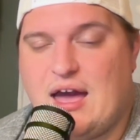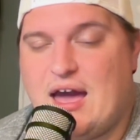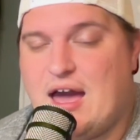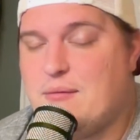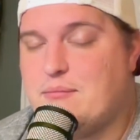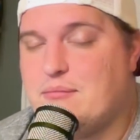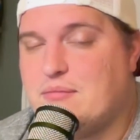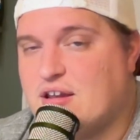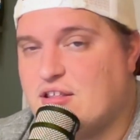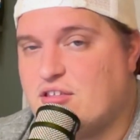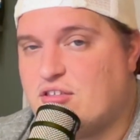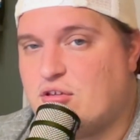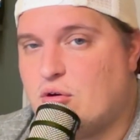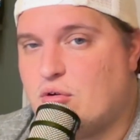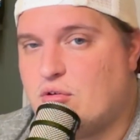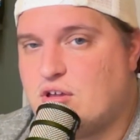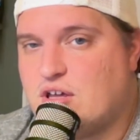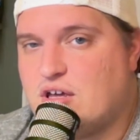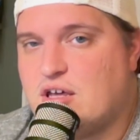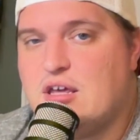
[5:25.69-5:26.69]
At
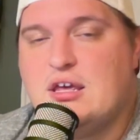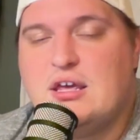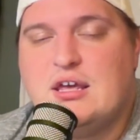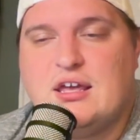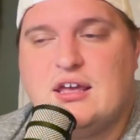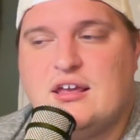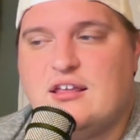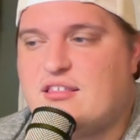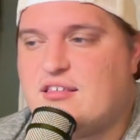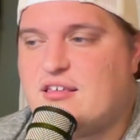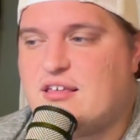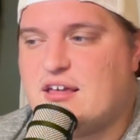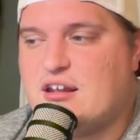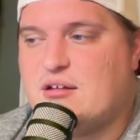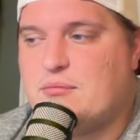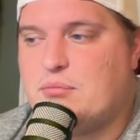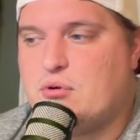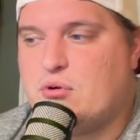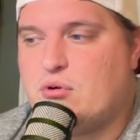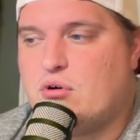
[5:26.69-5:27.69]
Minnesota is
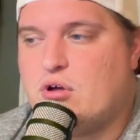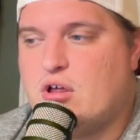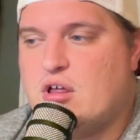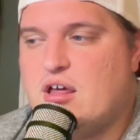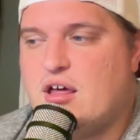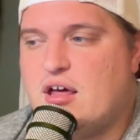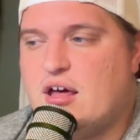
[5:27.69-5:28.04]
gettable.